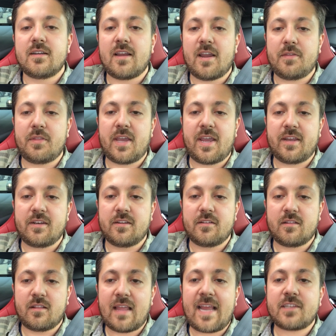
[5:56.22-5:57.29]
And then
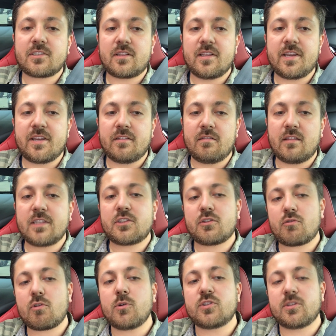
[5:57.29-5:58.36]
lastly, let's
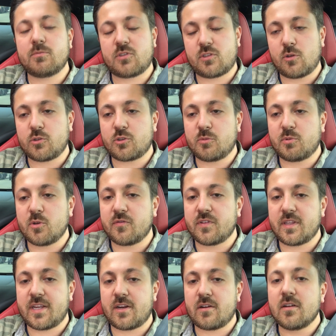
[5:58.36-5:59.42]
throw some social proof
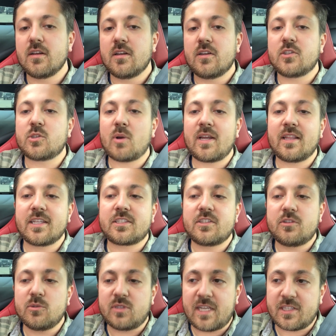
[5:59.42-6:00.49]
in there. So I like
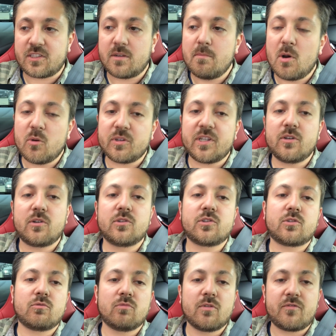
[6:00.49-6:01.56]
to do
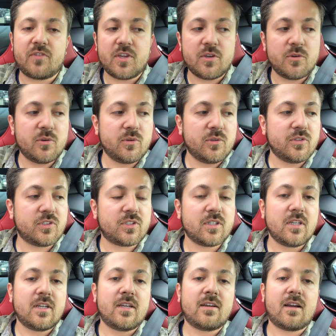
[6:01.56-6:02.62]
testimonials, reviews,
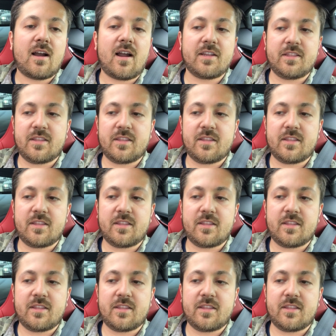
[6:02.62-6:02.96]
the